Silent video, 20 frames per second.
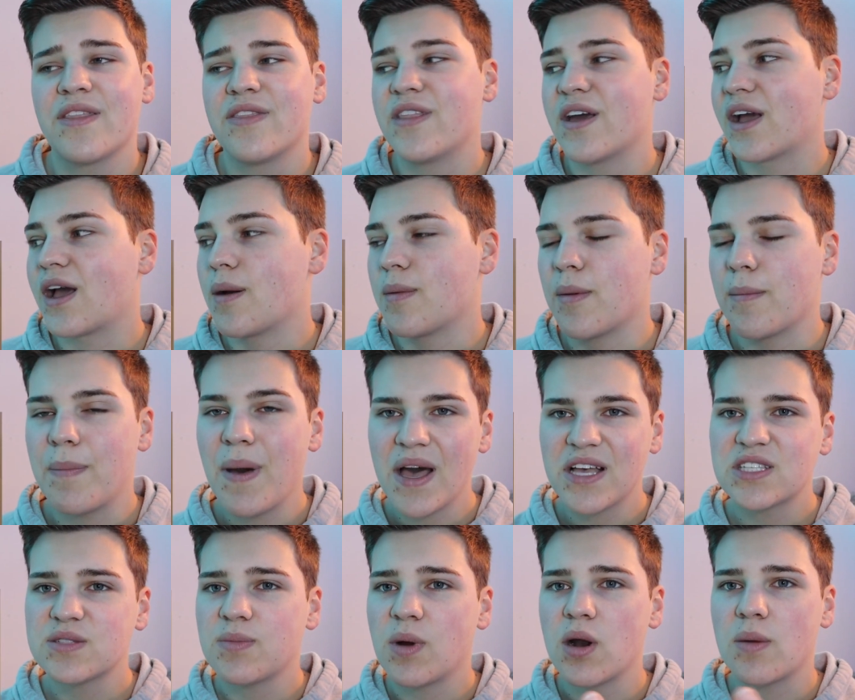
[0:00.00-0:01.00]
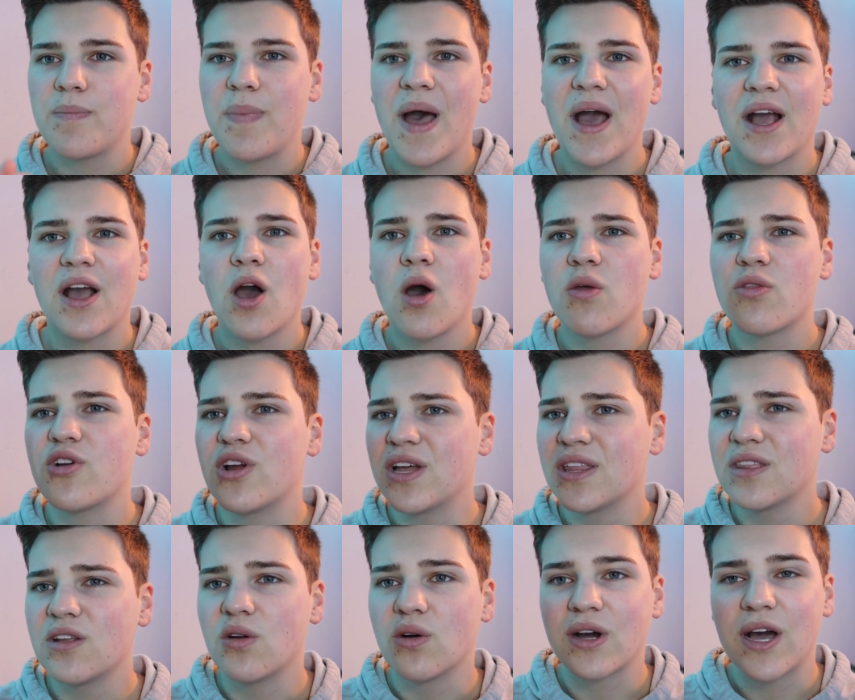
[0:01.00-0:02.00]
They come at PETSMART, PETCO. They're
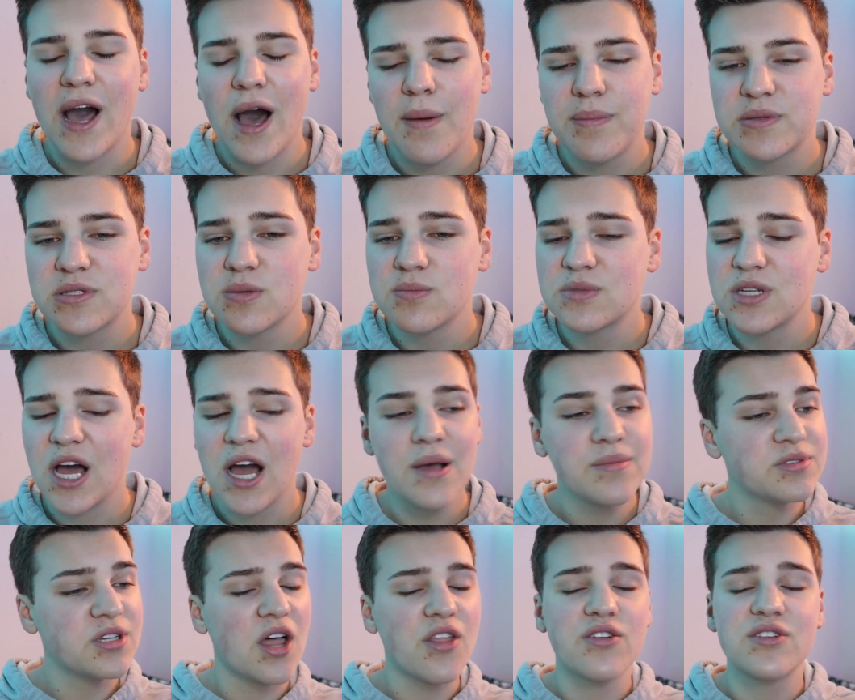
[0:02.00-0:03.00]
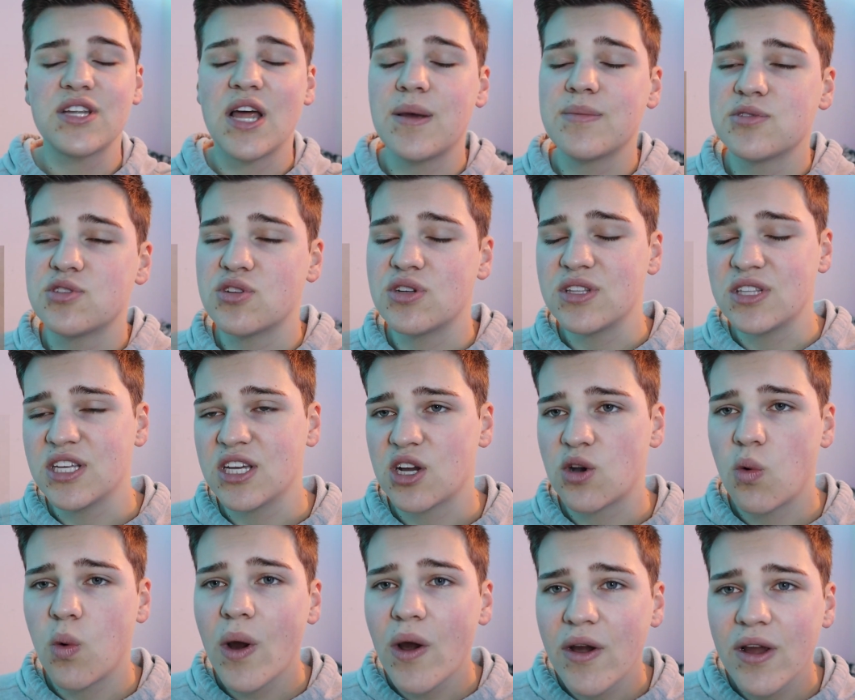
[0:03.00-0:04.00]
in little cups sometimes. Other times they're in the
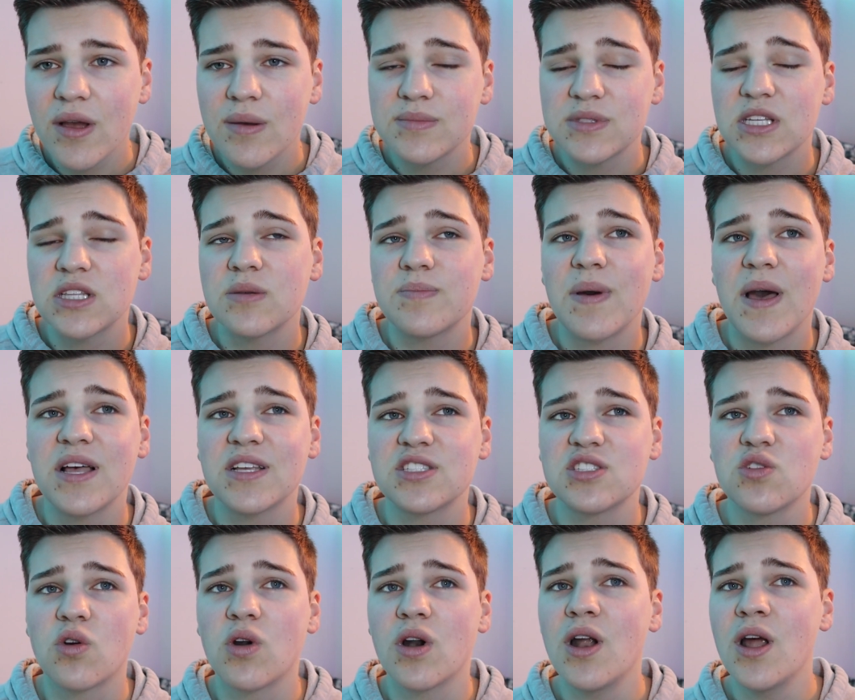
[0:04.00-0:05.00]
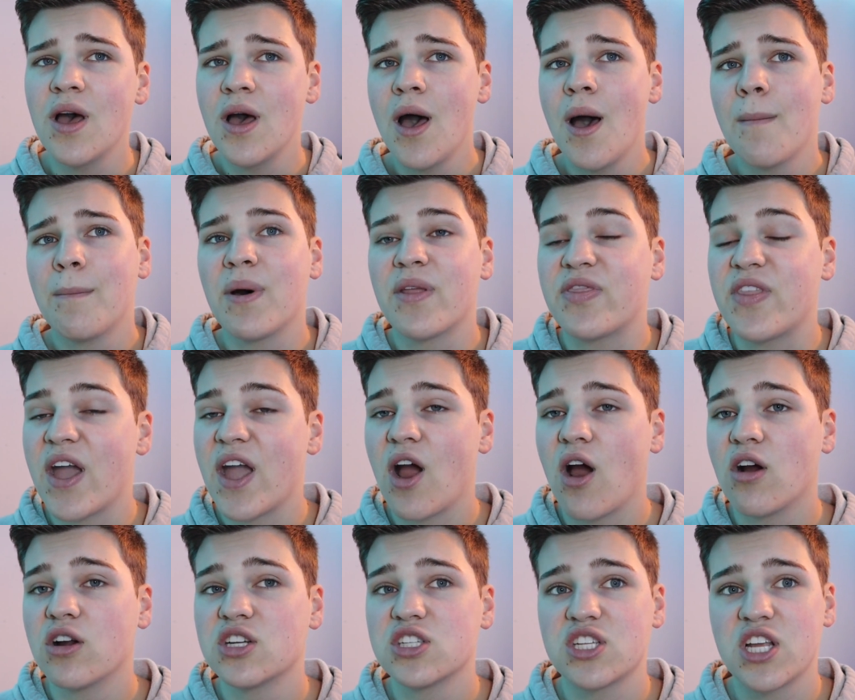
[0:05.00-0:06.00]
aquariums at the pet store. But they
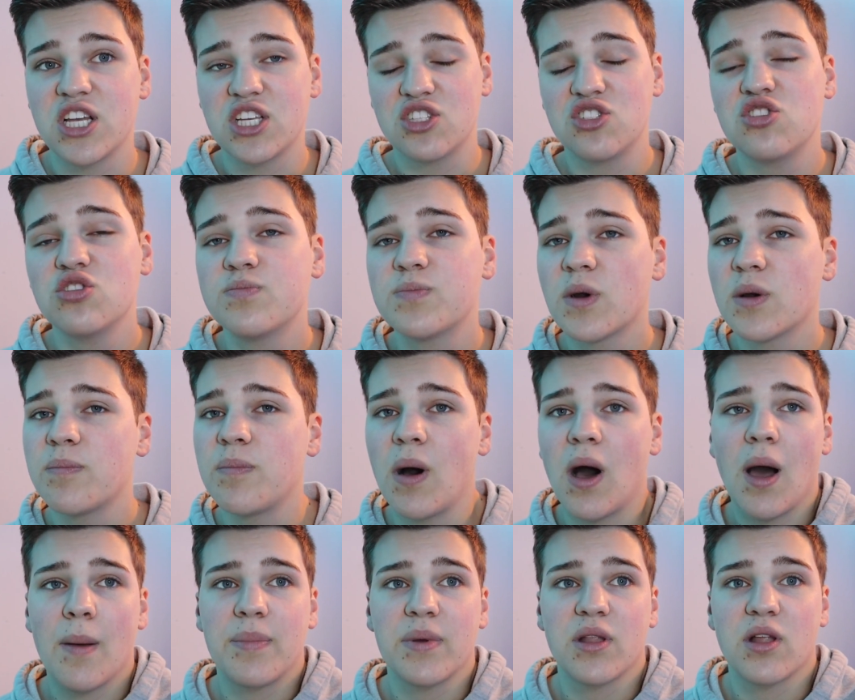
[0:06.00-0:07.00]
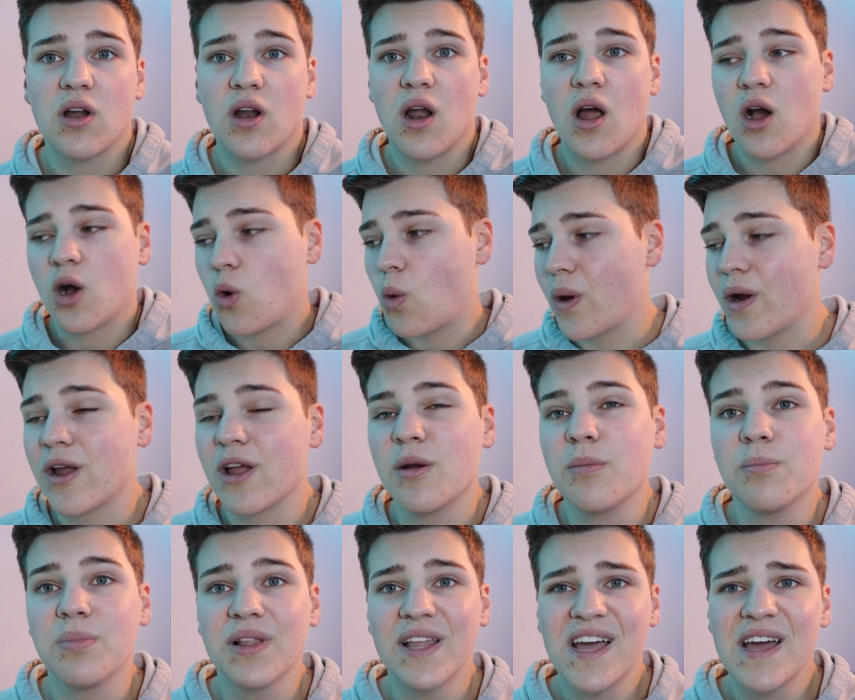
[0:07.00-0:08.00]
are just a super popular
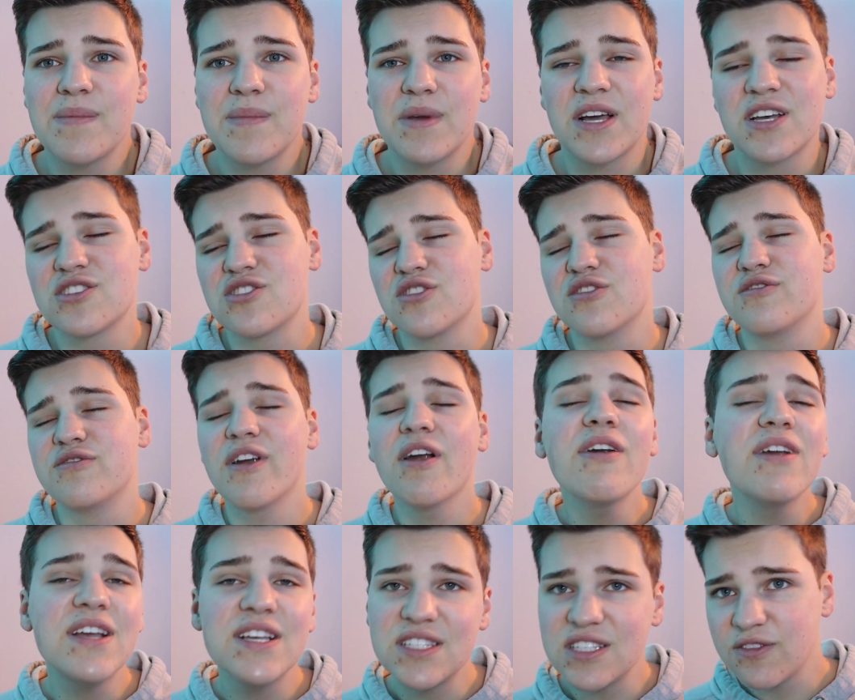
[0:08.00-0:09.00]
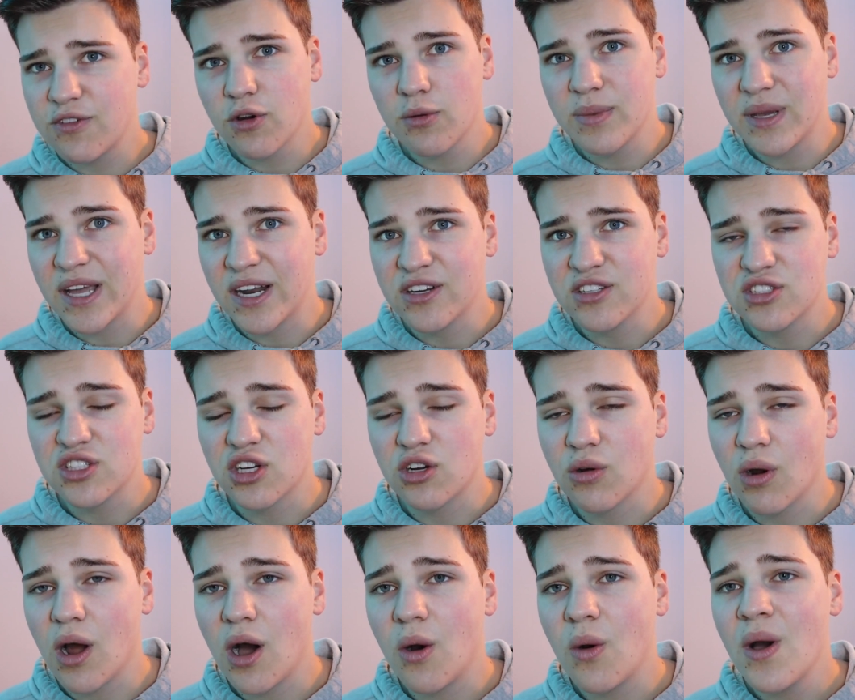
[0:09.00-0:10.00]
aquarium plant because they're very easy for beginners to
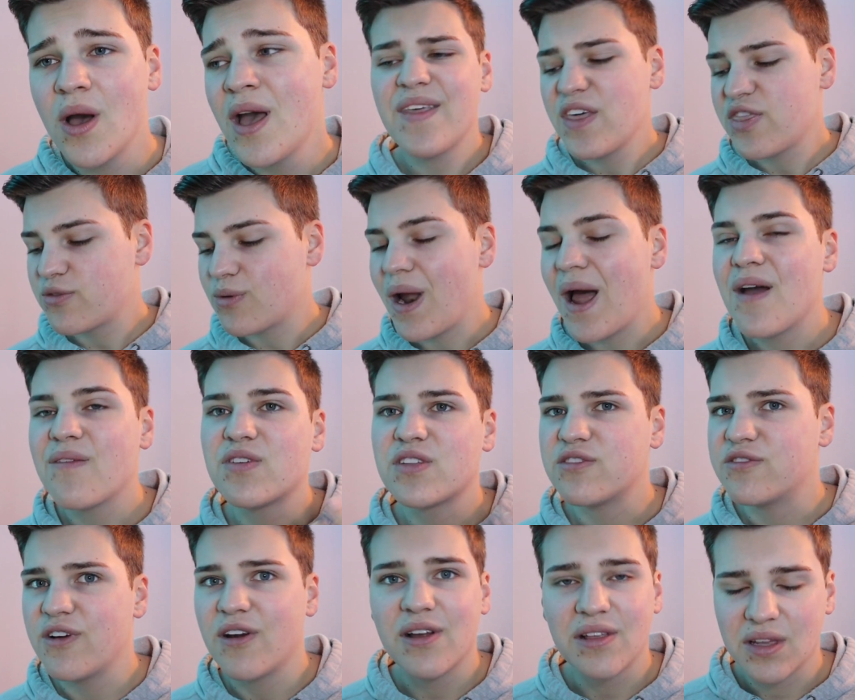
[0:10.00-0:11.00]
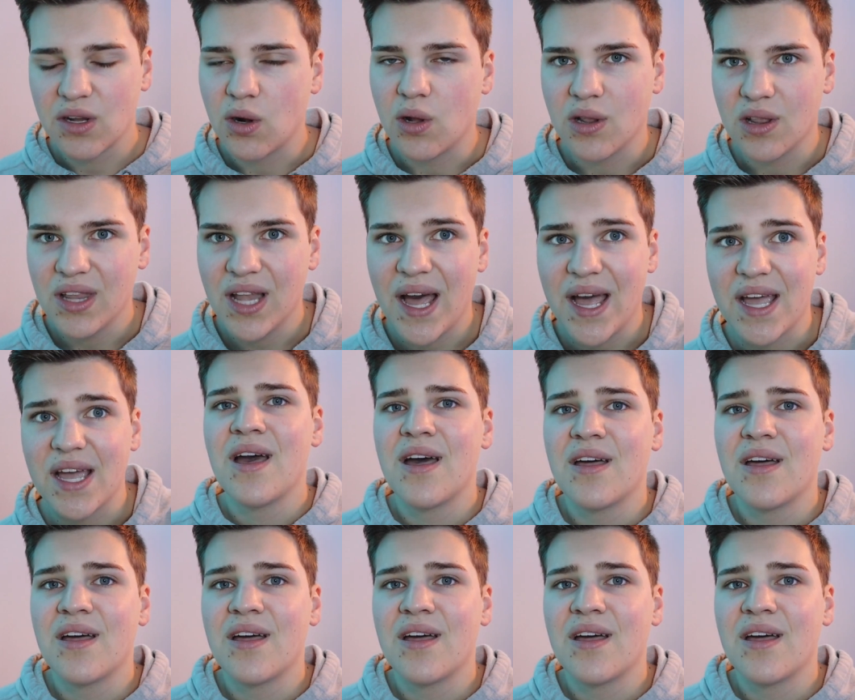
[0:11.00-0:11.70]
grow. And they thrive with very little light.